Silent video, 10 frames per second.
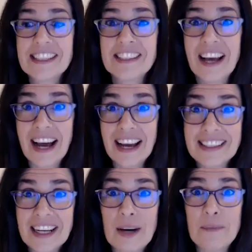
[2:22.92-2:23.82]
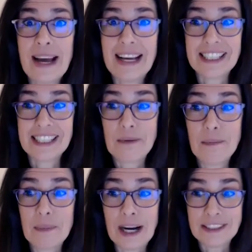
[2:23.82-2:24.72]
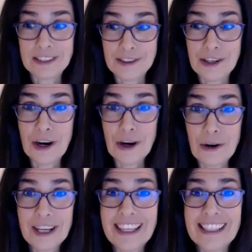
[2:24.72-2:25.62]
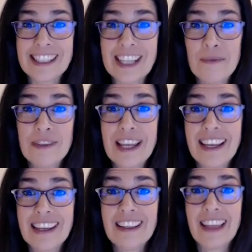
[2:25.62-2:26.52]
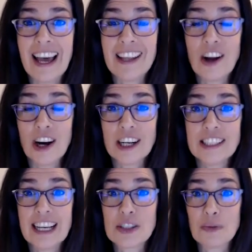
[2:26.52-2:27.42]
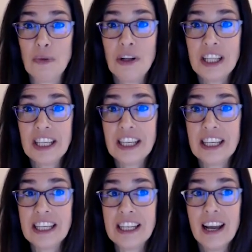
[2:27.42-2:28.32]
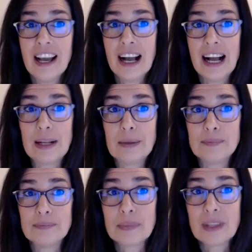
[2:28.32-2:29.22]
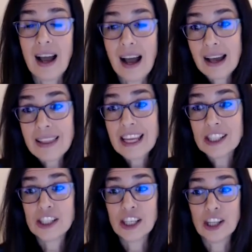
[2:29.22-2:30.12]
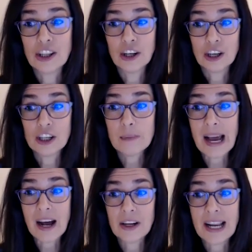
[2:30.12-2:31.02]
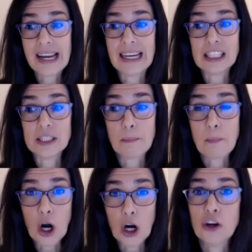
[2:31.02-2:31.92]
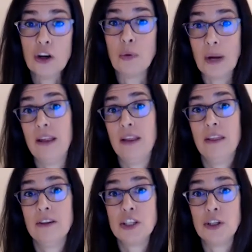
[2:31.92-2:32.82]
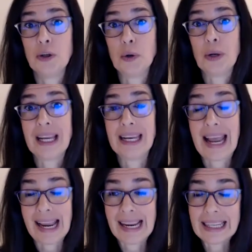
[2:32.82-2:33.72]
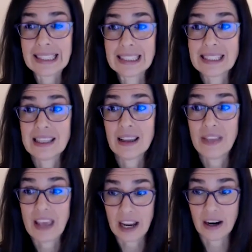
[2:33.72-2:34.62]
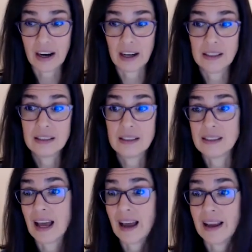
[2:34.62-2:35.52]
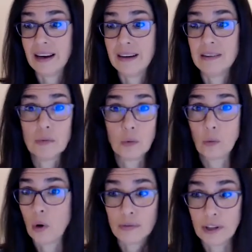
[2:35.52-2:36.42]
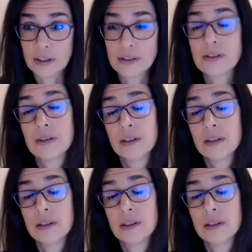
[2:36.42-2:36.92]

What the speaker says: not a magic button. No, it is something that architects really, I think, should learn about and partner with to enhance their design workflows.